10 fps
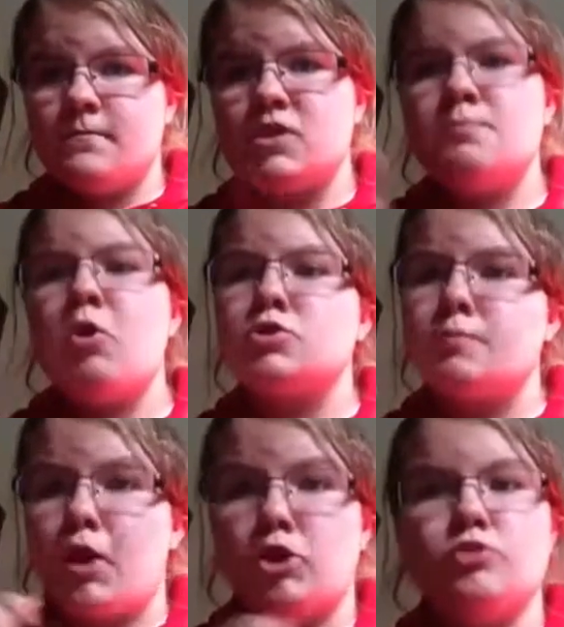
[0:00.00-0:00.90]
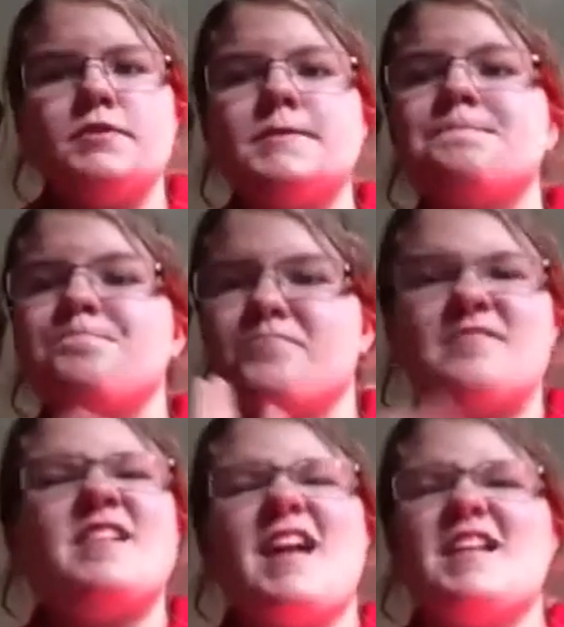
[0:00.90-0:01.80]
smoke sparkles.
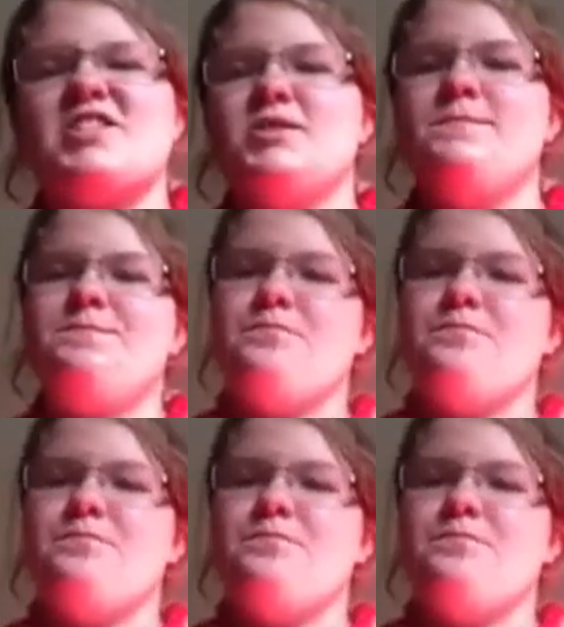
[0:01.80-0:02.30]
That's good.